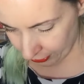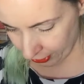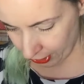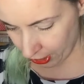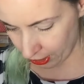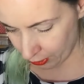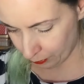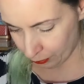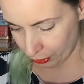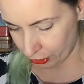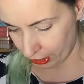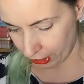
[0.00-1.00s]
Third
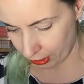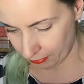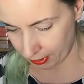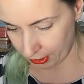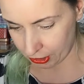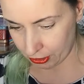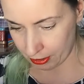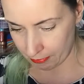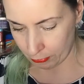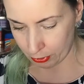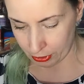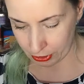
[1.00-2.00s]
project I worked
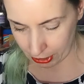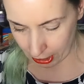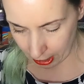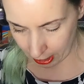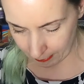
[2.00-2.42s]
on was